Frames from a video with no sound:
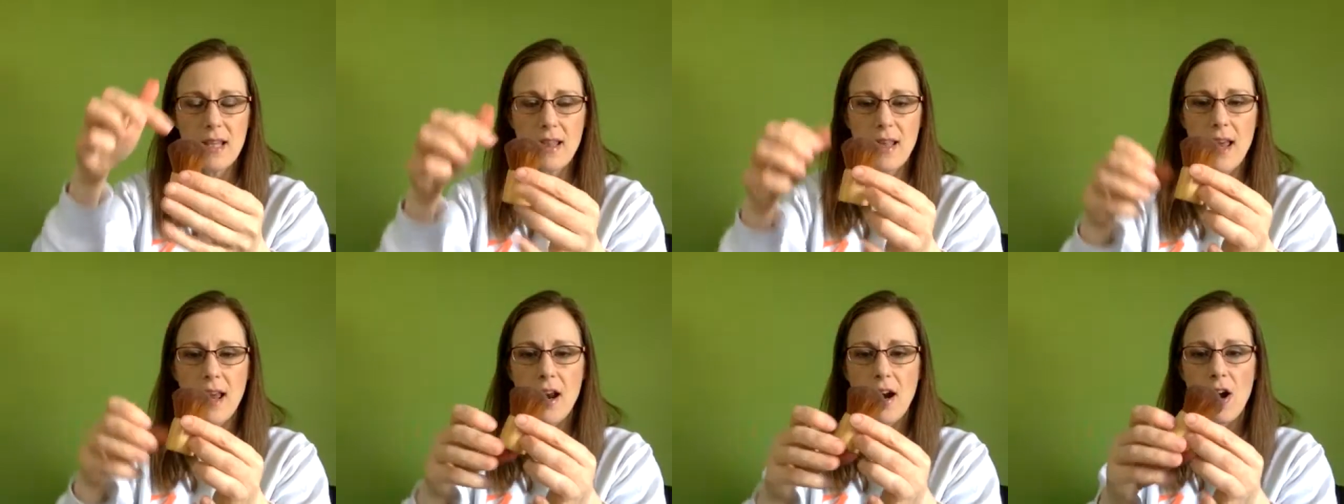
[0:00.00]

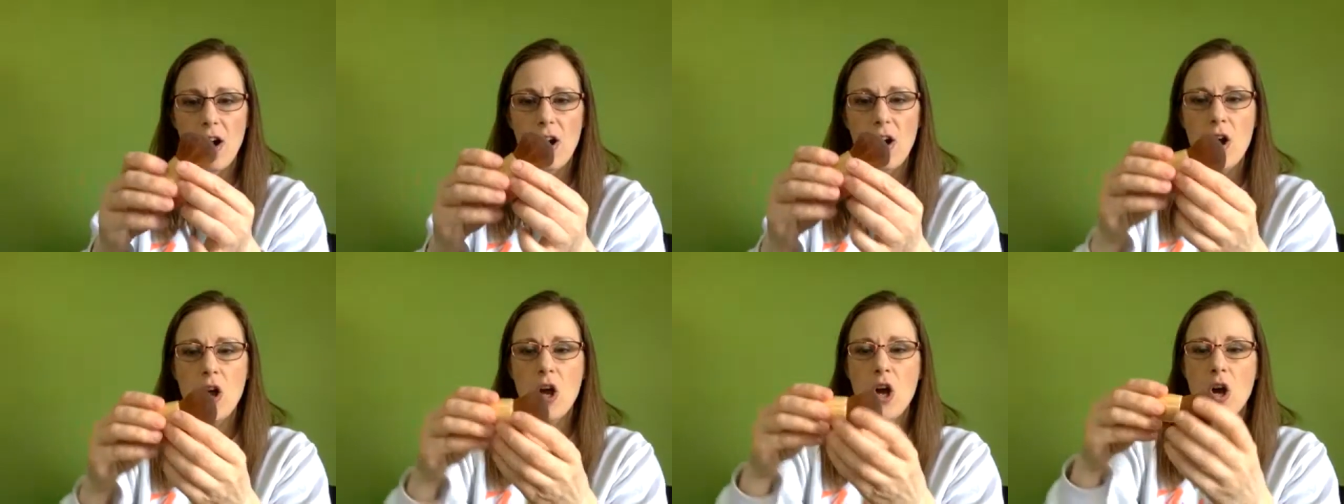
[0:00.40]

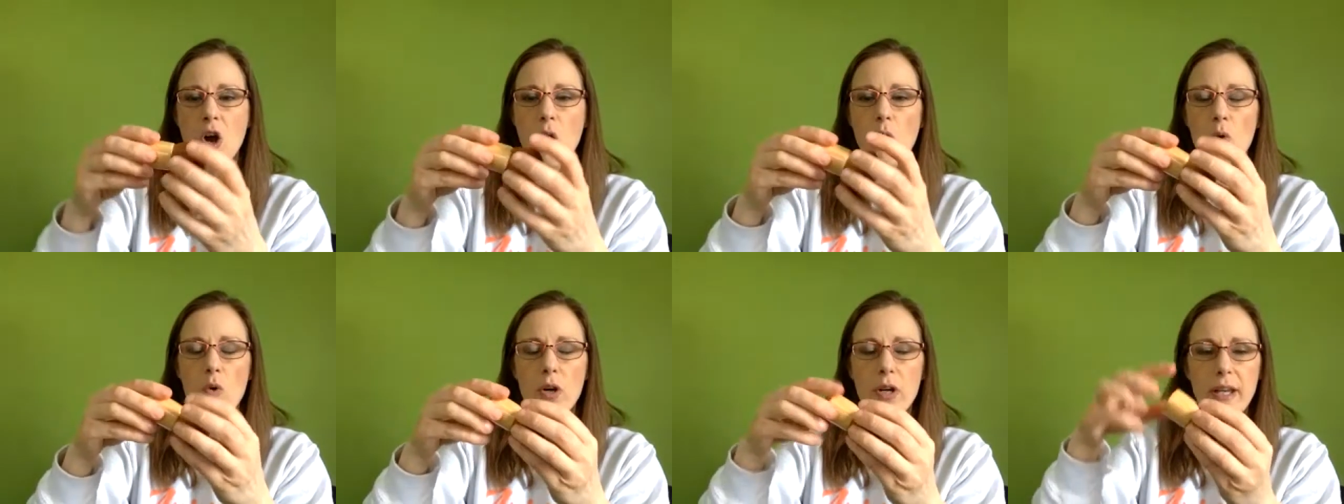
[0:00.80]
there
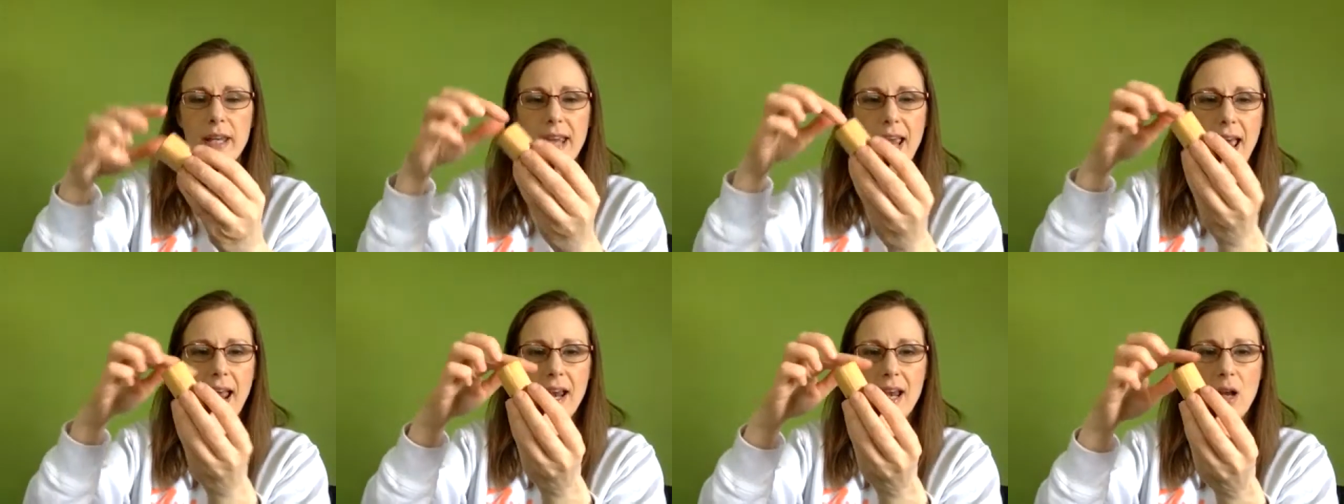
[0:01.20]
or
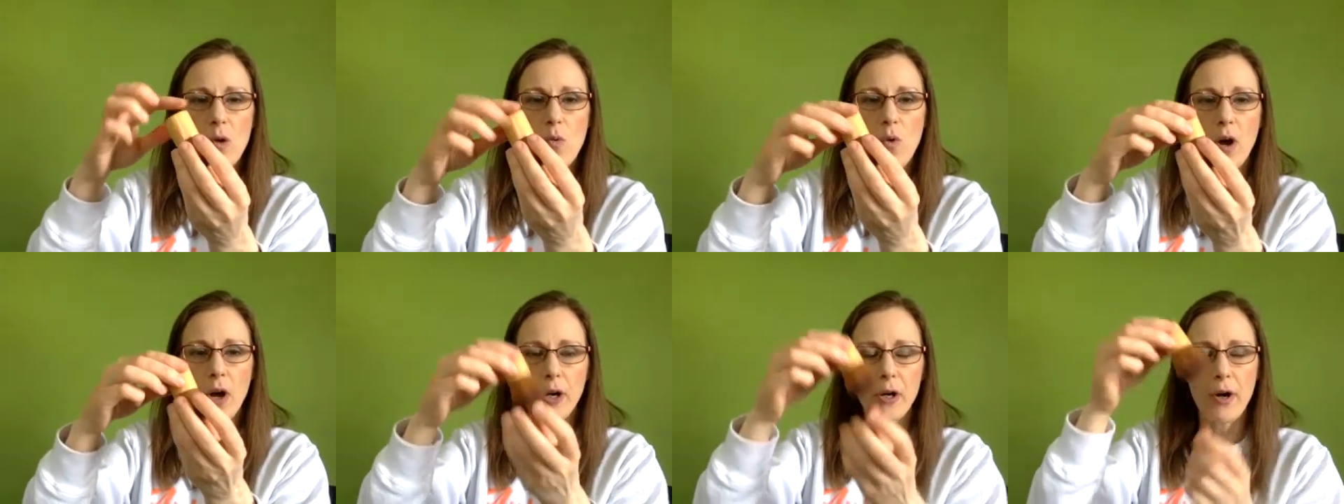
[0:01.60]
getting
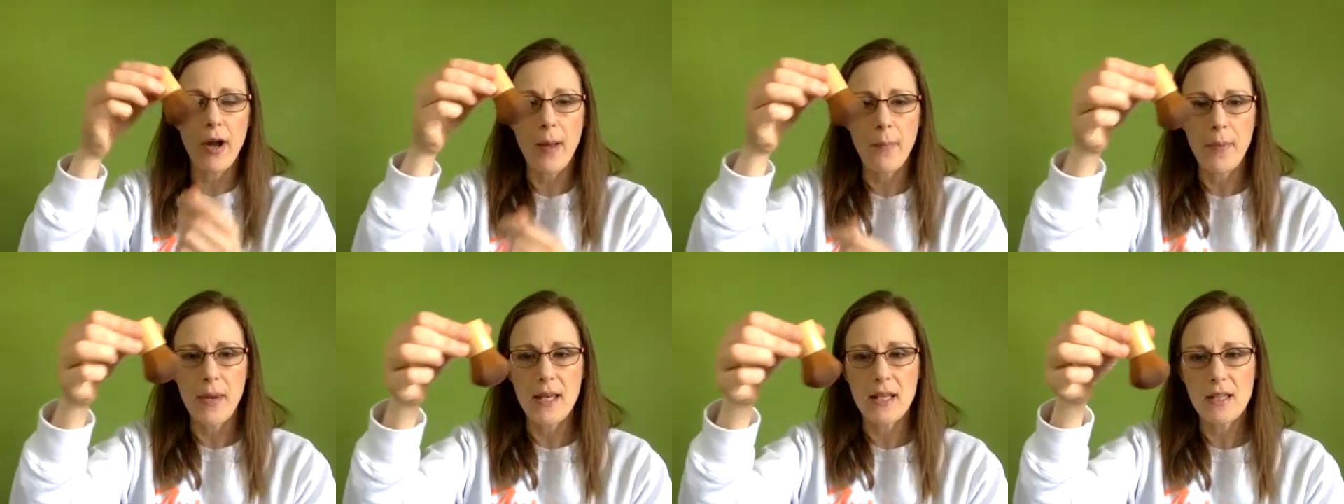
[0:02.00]
water
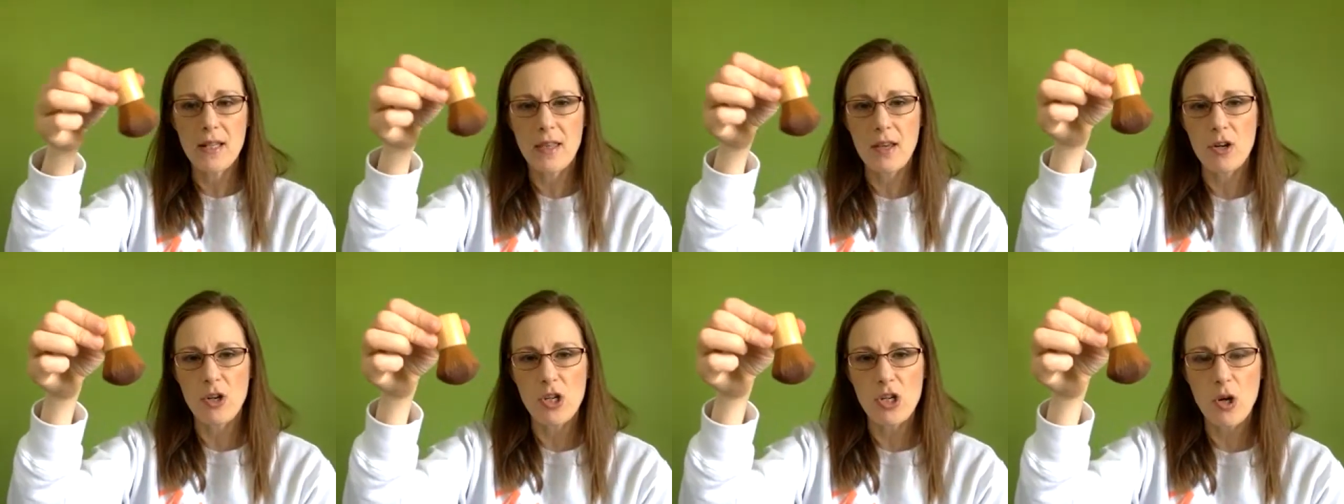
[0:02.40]
up into
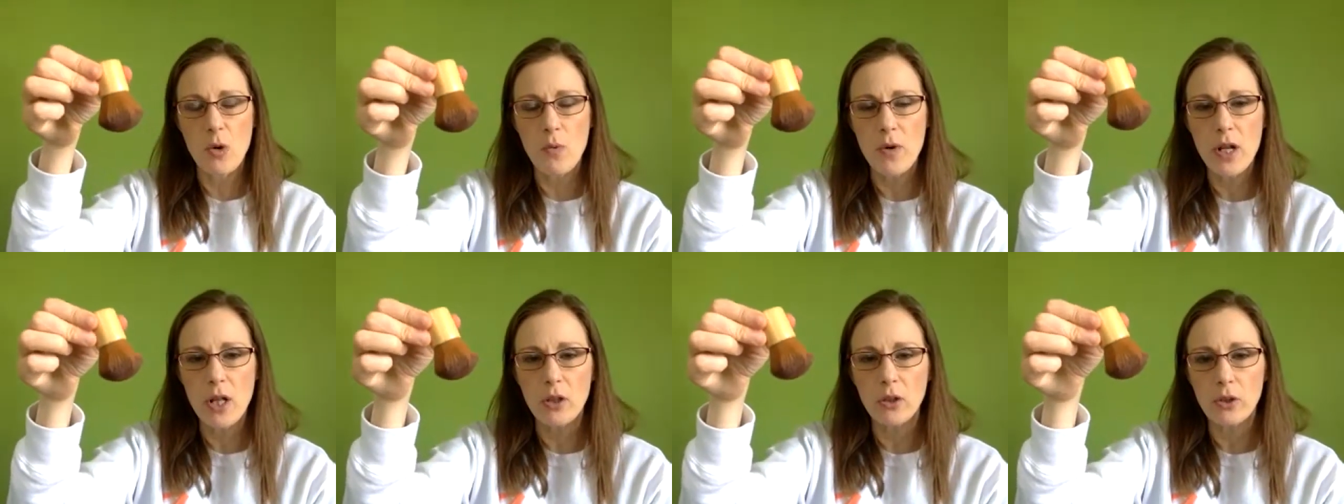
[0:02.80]
there. You don't
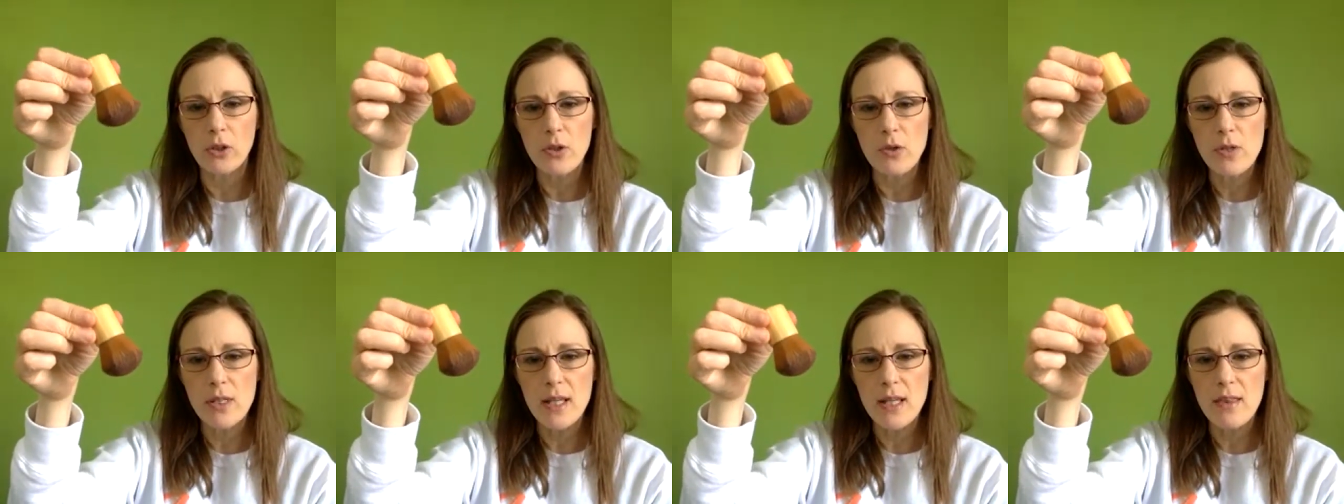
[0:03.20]
want to
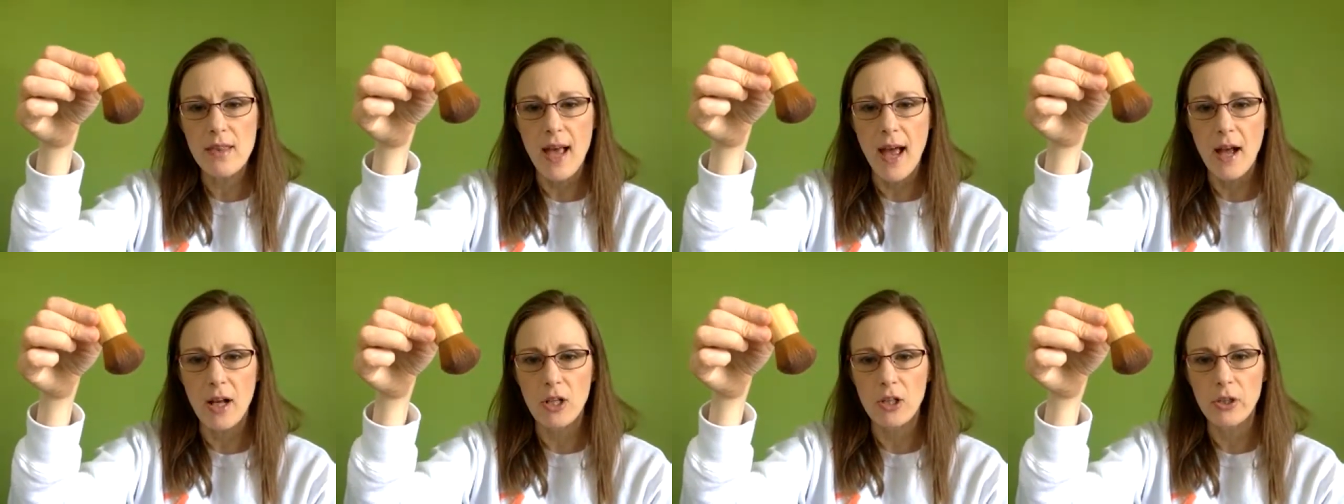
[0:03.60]
loosen
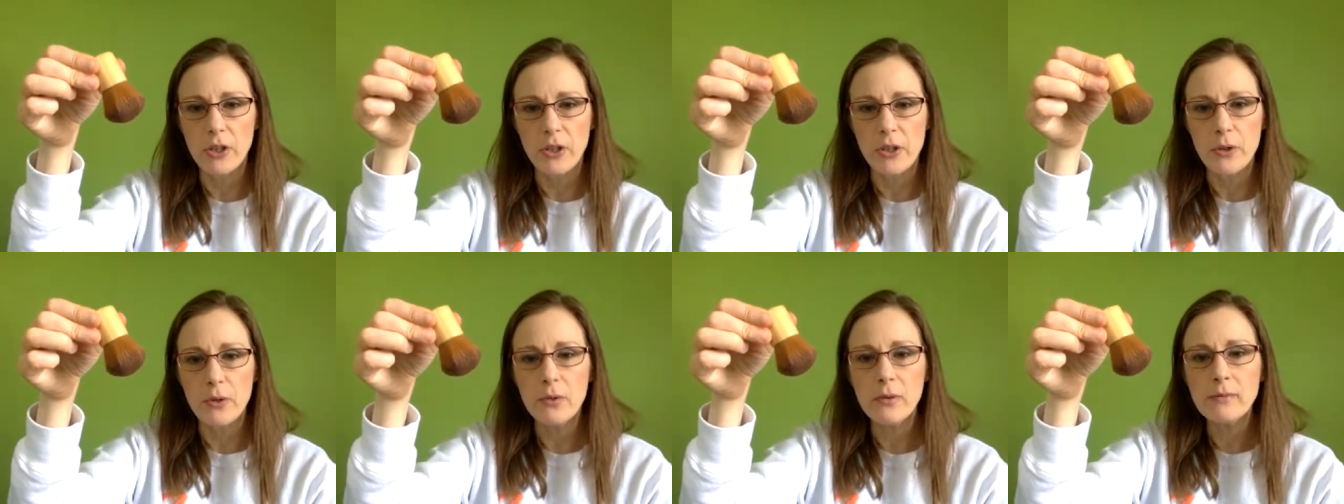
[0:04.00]
that
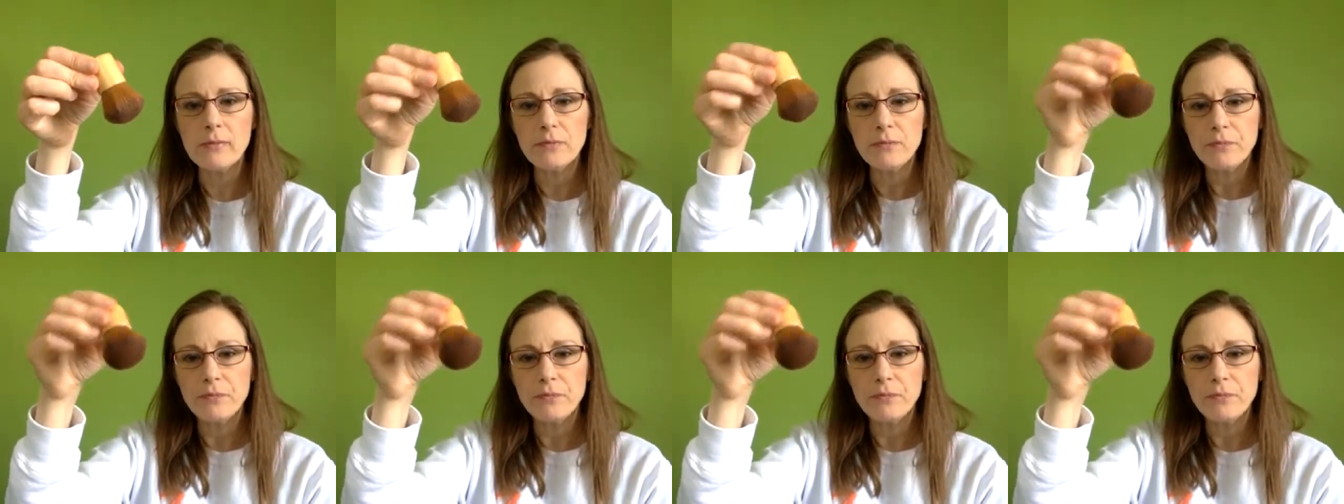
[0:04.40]
glue